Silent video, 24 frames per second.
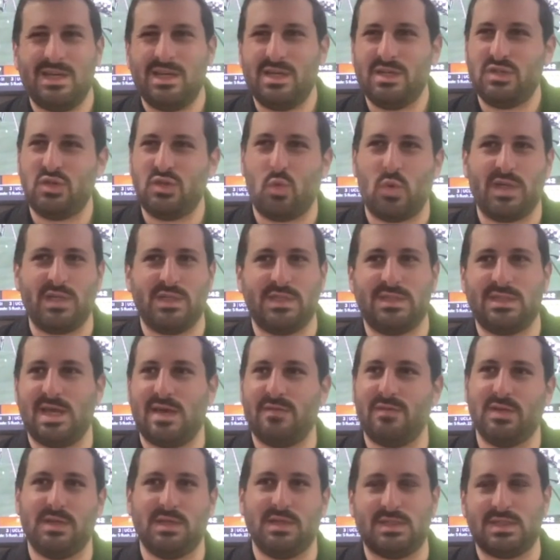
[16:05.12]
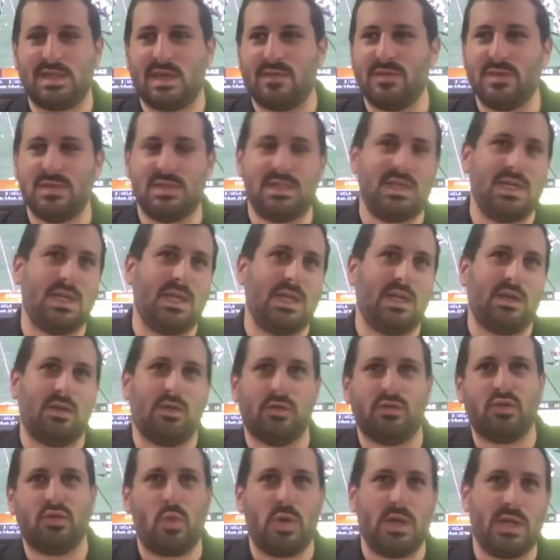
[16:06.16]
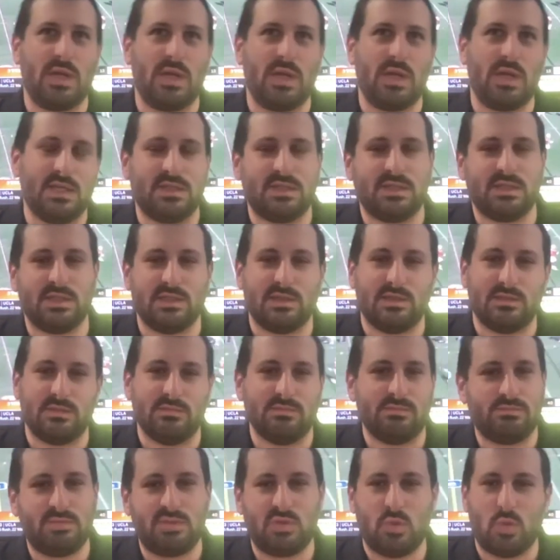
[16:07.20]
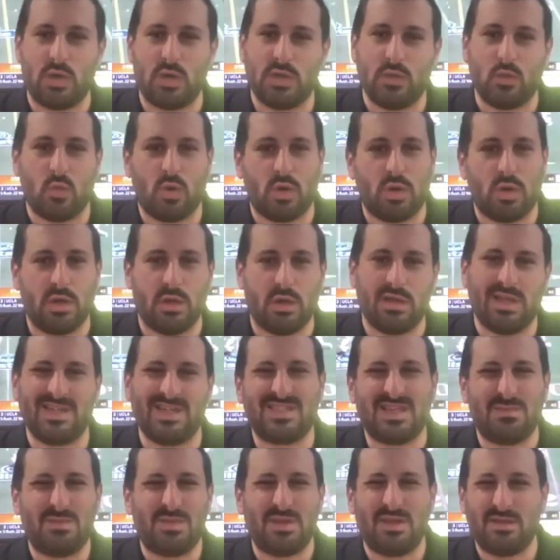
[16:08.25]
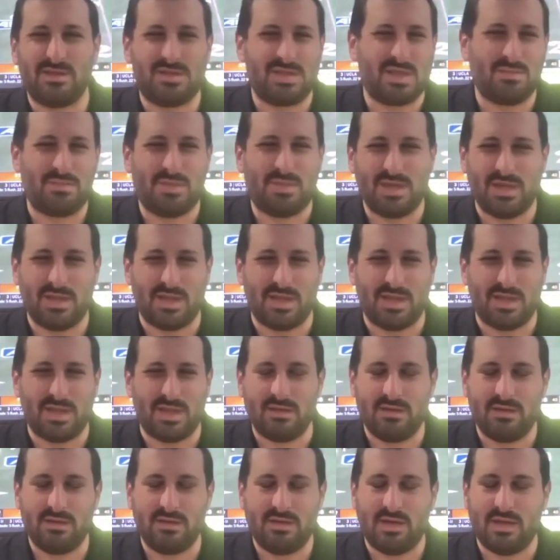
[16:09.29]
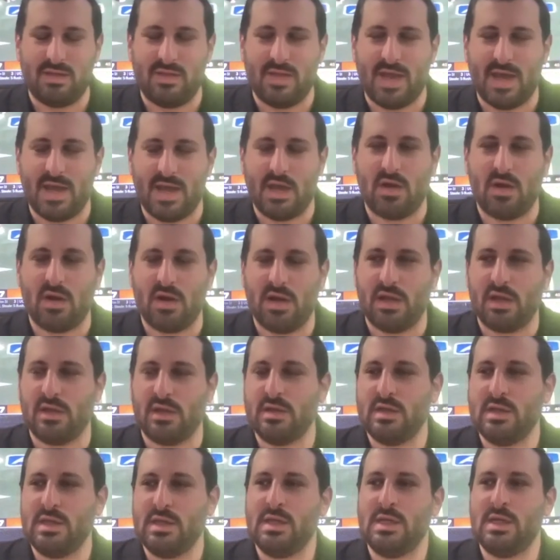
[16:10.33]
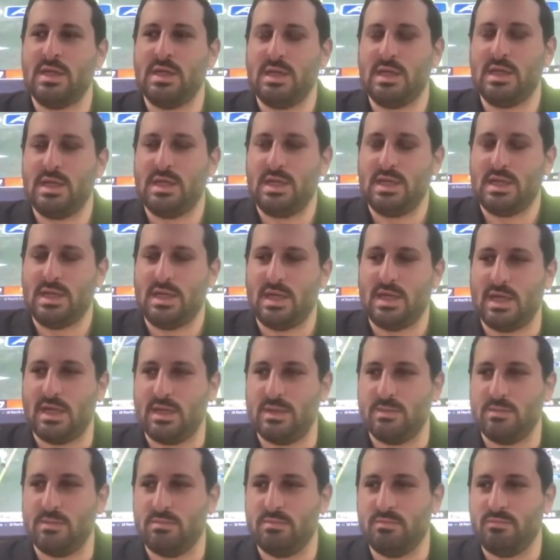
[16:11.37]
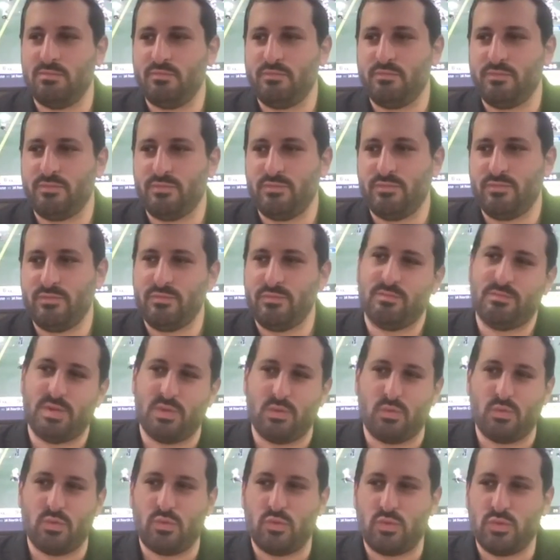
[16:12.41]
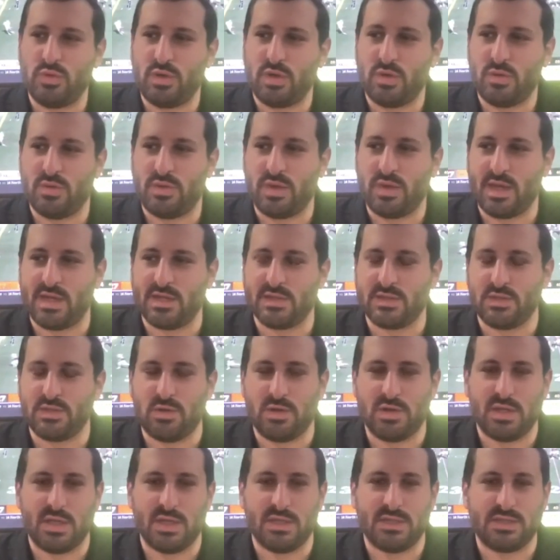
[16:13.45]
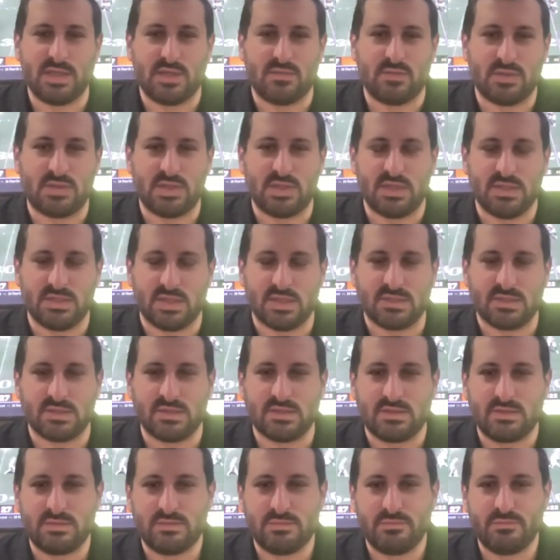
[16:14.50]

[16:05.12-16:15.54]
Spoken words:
27-17 or 28-21, like something in that area. Um, but we'll go with, I guess, 38-17 Texas.